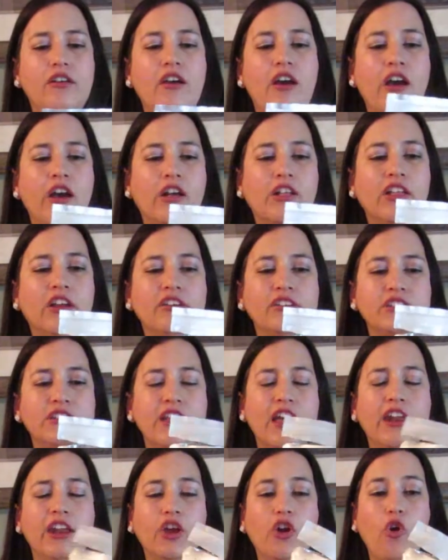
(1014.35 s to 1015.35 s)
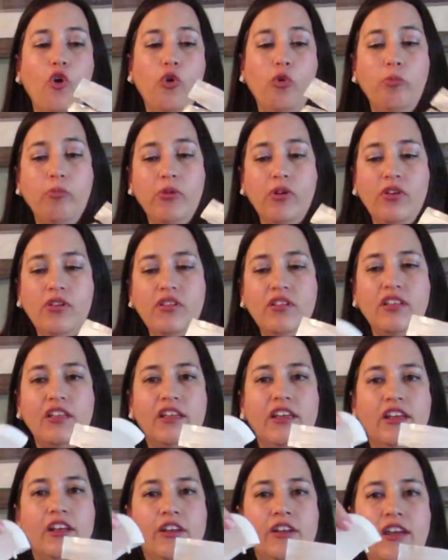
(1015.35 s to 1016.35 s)
uh, Clarisonic Opal.
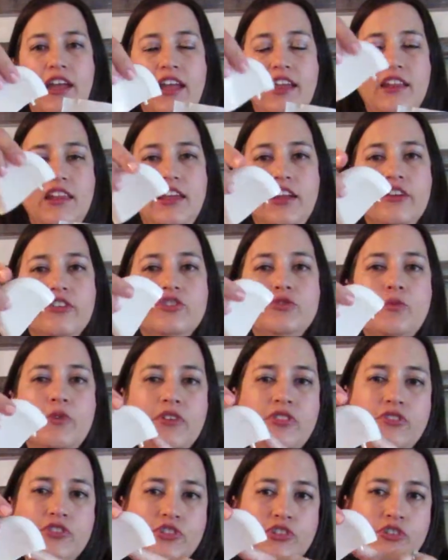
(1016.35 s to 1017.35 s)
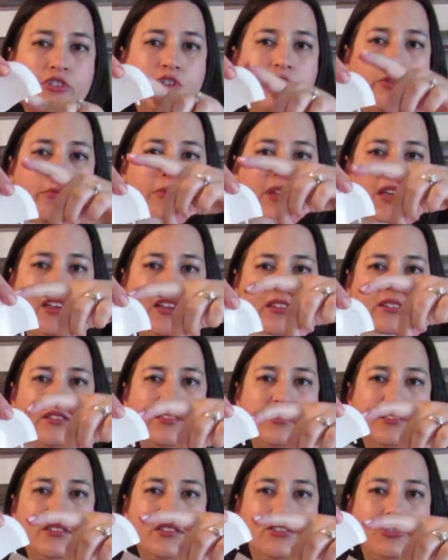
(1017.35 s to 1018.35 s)
And here's where the serum
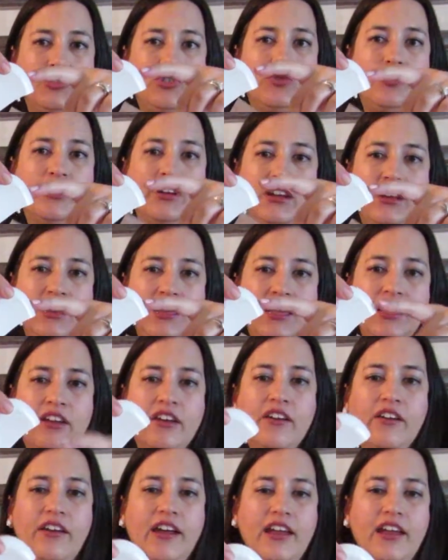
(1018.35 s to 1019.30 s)
is stored in here.